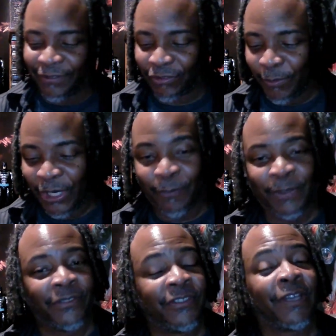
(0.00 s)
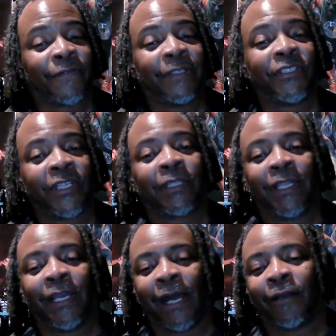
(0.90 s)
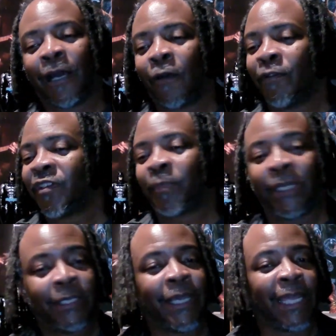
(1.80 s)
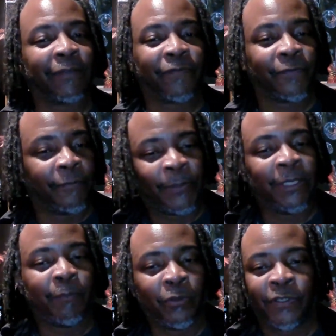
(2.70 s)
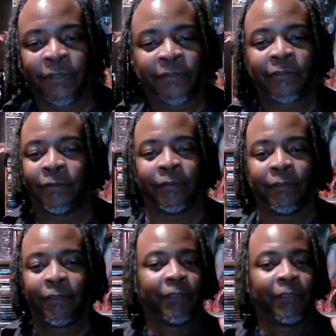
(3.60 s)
So by all means, definitely check that out. I always play that for people just to